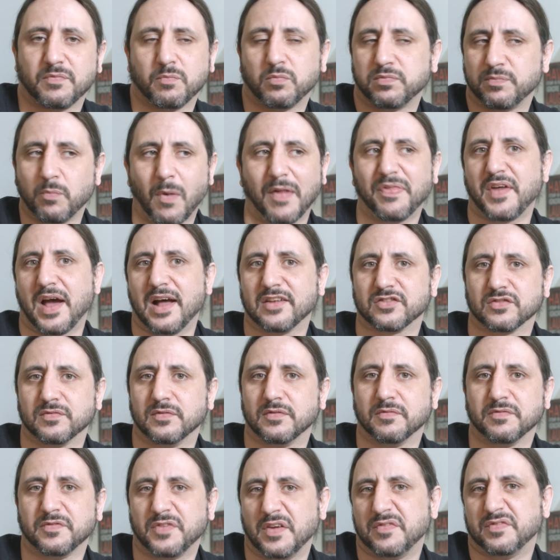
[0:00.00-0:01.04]

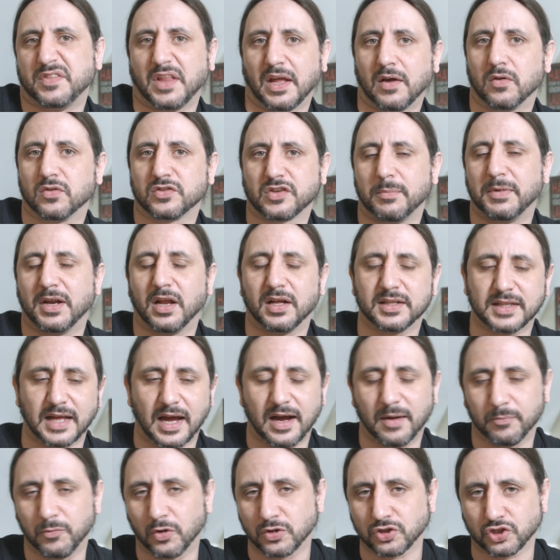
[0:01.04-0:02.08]
1,050 or something like
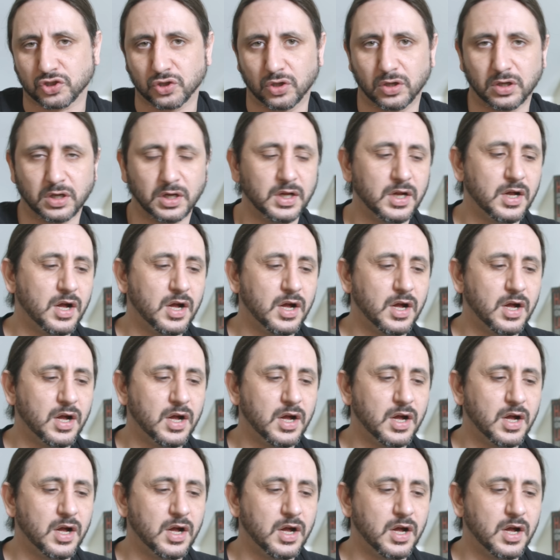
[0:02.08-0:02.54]
that, I'm not sure.